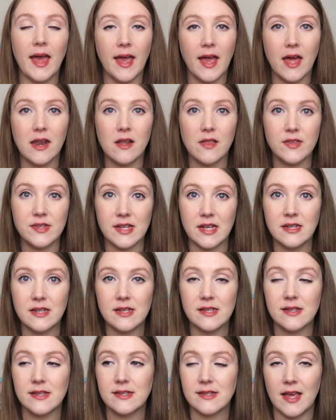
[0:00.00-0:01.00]
and the scent
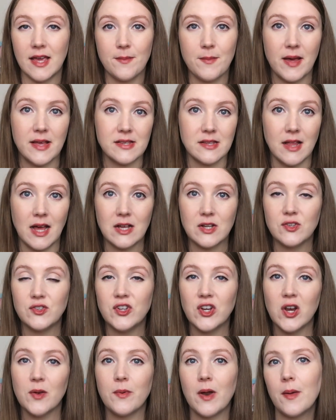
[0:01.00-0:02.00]
is the same as
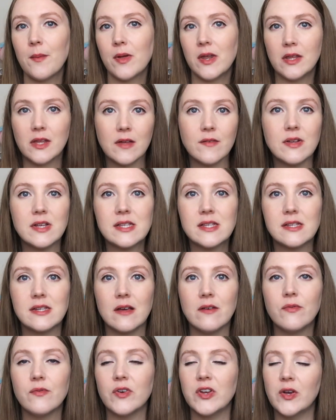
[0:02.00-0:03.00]
last year, but I'm going to give it a
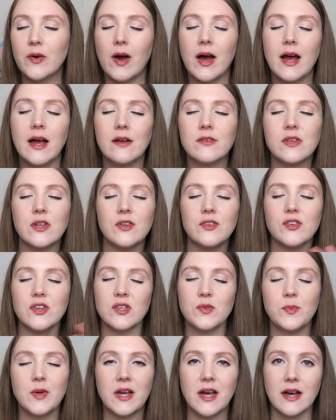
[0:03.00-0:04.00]
sniff for you guys
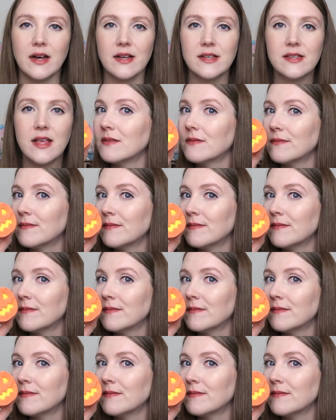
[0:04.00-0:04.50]
just because.